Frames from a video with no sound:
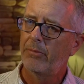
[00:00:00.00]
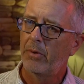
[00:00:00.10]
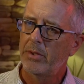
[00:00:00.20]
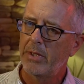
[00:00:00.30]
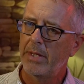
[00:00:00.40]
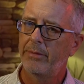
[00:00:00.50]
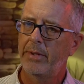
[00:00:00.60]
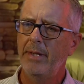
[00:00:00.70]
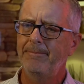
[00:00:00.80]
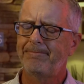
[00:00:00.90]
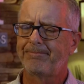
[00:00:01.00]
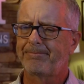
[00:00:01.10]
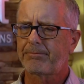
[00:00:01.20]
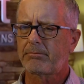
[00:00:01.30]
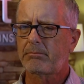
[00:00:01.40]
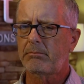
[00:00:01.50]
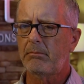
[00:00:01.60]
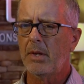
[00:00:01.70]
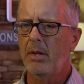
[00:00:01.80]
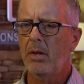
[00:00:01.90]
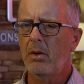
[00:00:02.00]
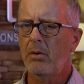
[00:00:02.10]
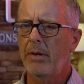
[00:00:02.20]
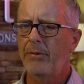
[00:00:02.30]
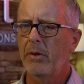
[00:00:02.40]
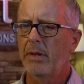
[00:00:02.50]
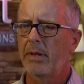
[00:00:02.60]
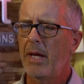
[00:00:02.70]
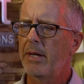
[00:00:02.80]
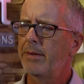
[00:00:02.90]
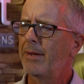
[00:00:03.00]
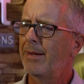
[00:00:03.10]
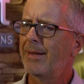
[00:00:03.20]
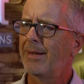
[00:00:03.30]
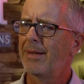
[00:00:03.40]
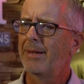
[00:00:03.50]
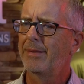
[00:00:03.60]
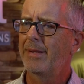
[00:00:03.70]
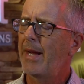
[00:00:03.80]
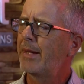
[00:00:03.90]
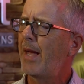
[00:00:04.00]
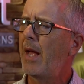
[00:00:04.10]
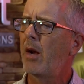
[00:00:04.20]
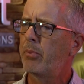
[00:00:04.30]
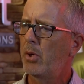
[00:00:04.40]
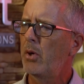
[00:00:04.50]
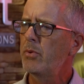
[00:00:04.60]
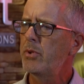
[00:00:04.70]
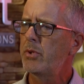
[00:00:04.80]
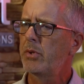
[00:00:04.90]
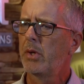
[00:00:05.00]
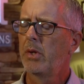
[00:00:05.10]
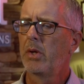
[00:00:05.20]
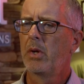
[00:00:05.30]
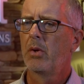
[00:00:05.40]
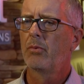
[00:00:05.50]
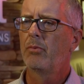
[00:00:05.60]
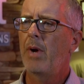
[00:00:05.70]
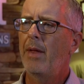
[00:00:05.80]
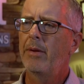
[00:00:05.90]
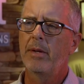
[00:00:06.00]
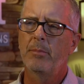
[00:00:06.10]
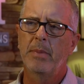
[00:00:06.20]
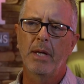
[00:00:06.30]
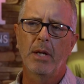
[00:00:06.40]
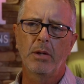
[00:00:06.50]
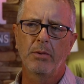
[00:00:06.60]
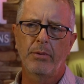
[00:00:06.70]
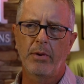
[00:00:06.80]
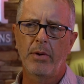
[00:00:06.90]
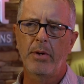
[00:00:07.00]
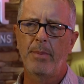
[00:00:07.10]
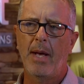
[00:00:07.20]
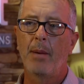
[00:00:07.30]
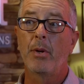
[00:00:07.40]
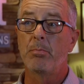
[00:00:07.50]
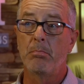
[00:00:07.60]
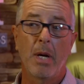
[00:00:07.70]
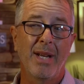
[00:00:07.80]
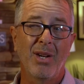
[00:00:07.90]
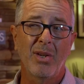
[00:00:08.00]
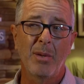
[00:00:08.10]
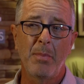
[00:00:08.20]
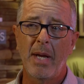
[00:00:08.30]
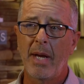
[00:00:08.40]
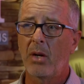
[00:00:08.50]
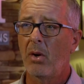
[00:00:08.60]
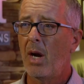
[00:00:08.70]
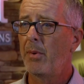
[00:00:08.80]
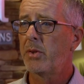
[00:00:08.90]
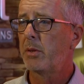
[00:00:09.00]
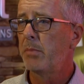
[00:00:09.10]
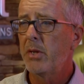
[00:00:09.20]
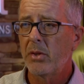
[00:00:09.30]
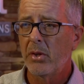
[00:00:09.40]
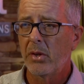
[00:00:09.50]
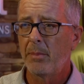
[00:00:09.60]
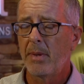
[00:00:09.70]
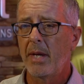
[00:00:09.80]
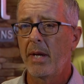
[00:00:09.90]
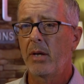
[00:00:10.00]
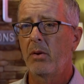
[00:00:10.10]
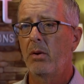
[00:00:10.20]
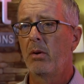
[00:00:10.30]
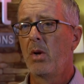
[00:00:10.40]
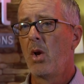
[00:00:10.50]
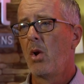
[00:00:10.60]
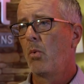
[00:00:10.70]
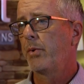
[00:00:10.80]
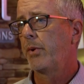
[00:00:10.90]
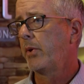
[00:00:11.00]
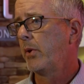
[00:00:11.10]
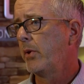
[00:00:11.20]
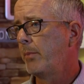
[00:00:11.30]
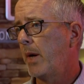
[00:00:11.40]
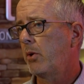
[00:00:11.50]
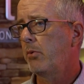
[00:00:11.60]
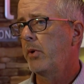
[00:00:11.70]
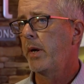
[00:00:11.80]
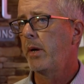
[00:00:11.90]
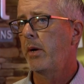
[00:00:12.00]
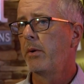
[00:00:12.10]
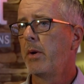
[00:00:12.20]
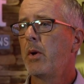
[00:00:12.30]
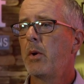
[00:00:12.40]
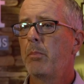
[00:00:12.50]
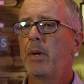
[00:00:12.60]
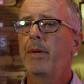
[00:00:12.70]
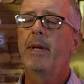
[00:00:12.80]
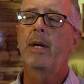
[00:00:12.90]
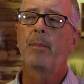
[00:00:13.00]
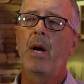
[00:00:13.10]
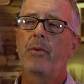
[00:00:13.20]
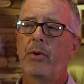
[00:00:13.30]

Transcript: for a Gen Z, if you can kind of take that approach, rather than being concerned about how much money you're going to make or how much commission you're going to make or what's this going to do to my career, but think about